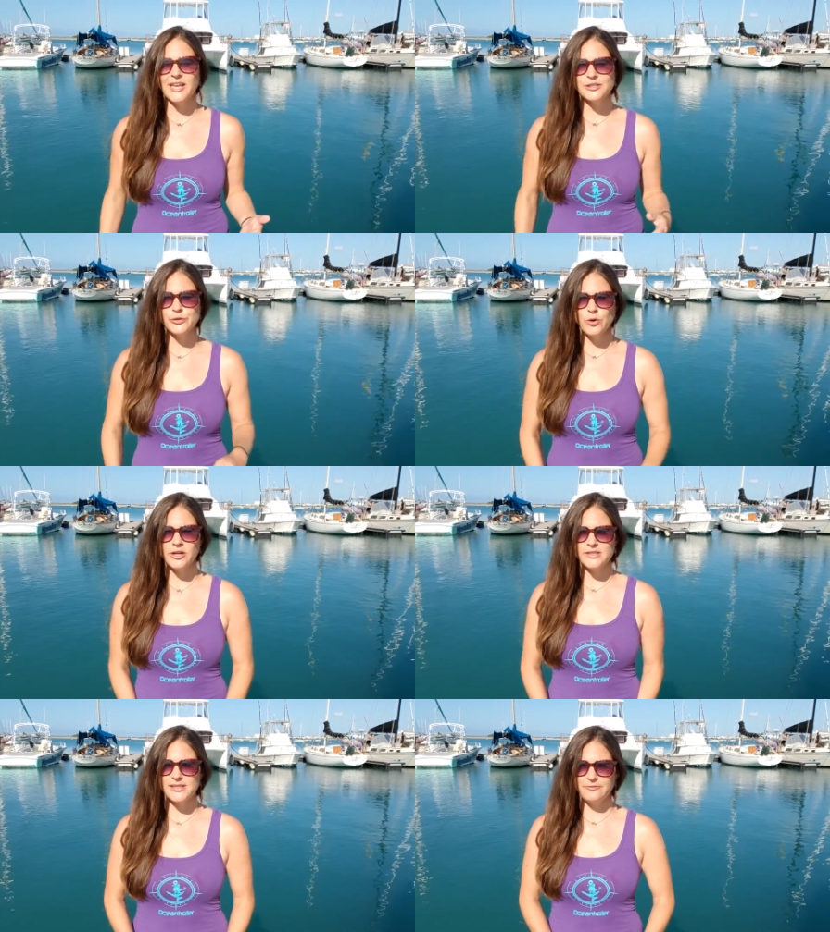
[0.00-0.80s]
that's your
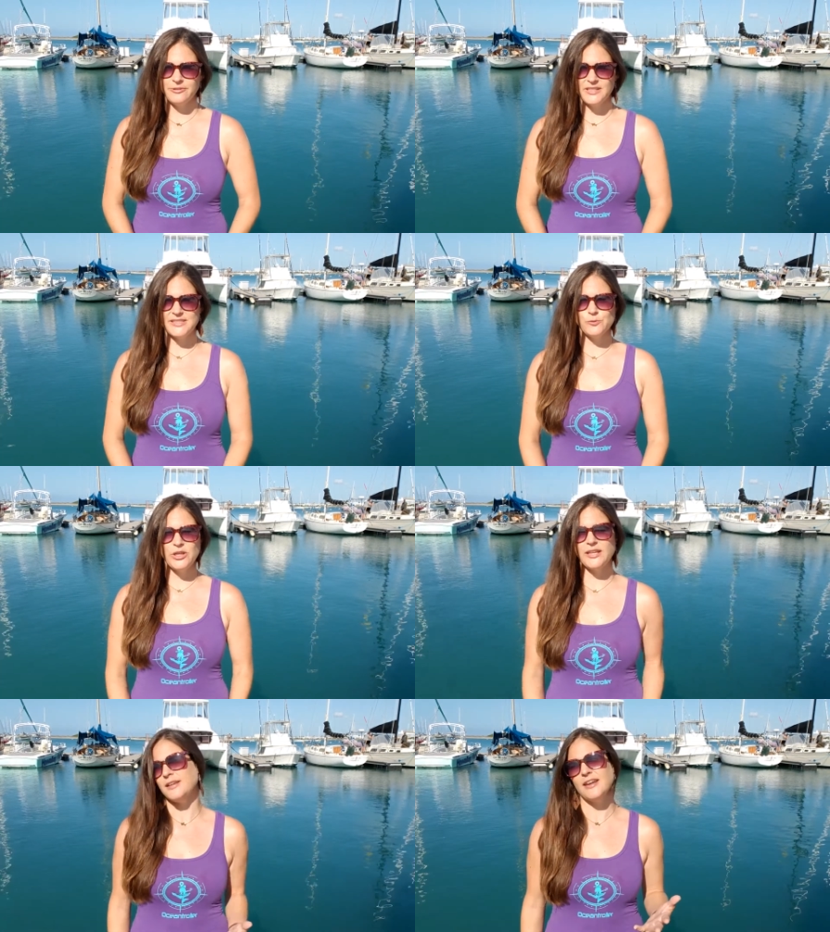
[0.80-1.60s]
water tip for this
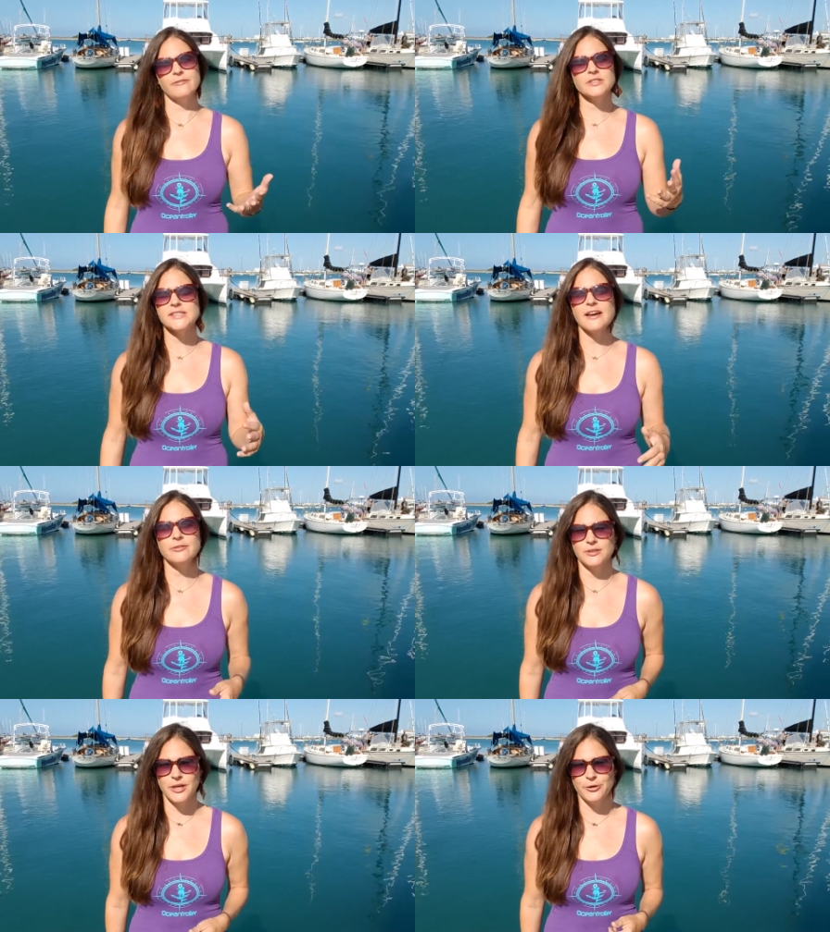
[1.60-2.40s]
week. Never dive
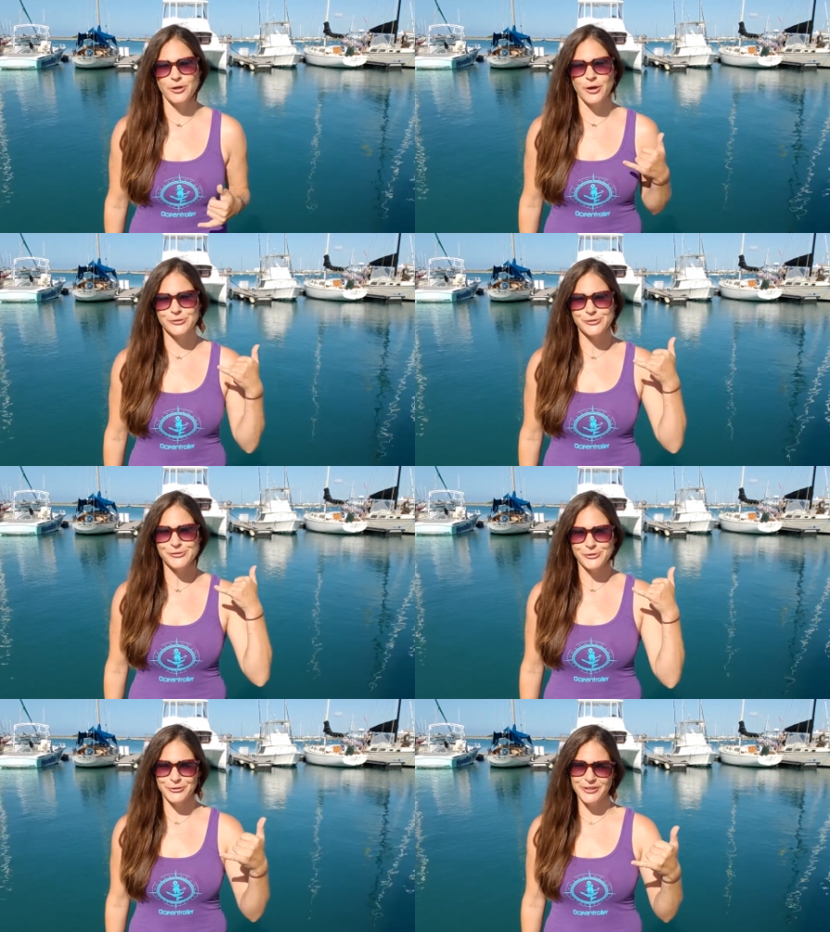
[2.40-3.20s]
alone.
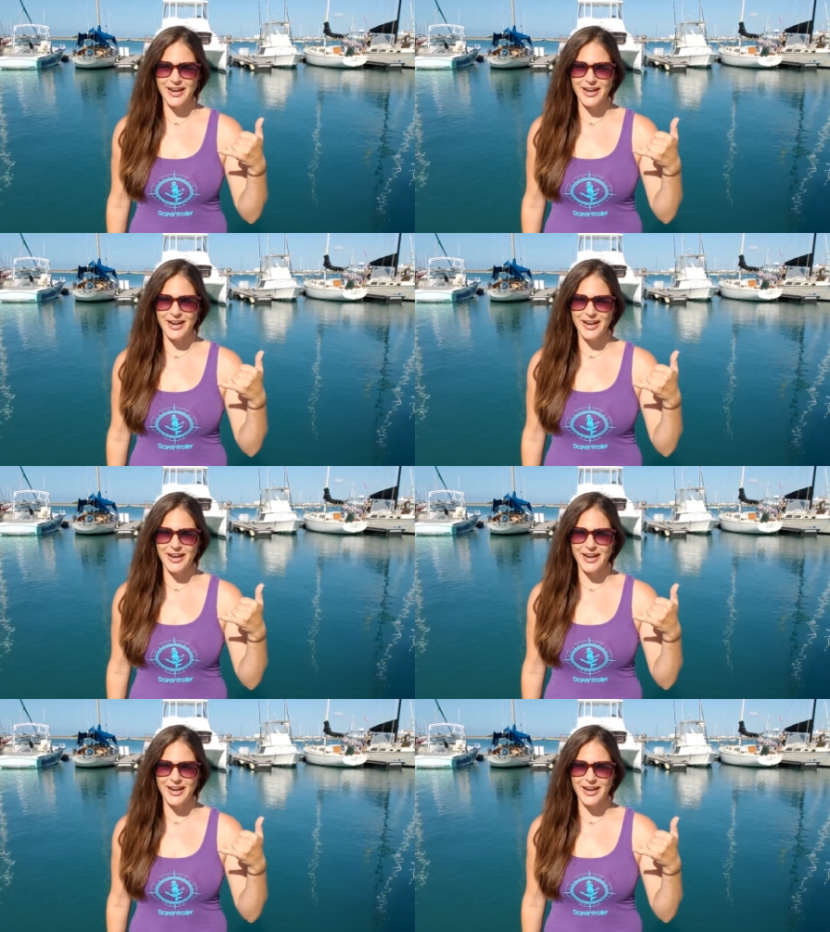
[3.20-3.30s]
Oceantroller